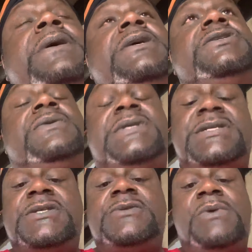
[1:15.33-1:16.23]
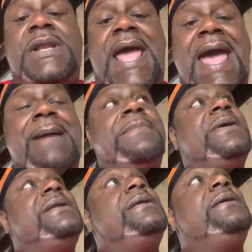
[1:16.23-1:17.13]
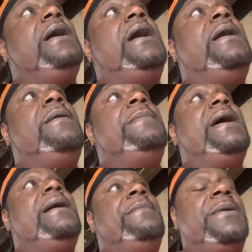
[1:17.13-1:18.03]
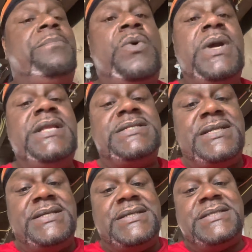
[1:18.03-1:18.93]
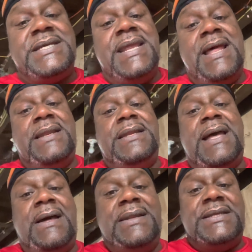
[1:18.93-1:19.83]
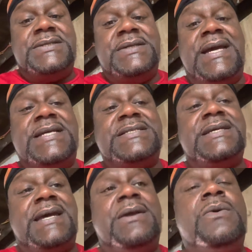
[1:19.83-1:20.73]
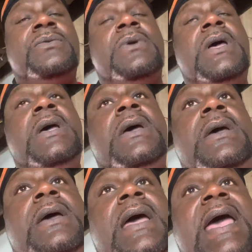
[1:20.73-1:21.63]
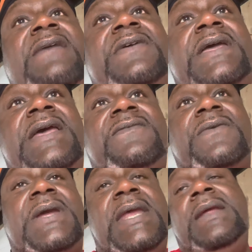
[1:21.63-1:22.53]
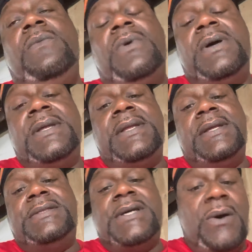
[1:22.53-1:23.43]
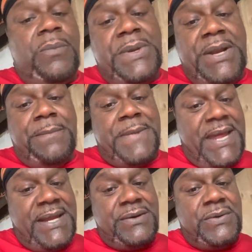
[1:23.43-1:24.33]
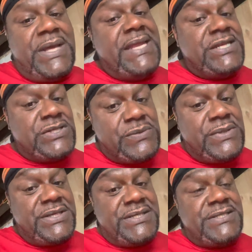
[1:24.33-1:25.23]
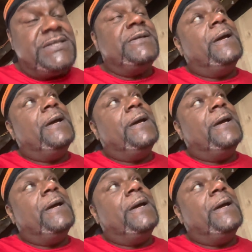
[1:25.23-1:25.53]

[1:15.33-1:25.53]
So this is what happened. I'm going to point to this, and I'll let you guys see. I don't advocate for anyone to open their panel and do this.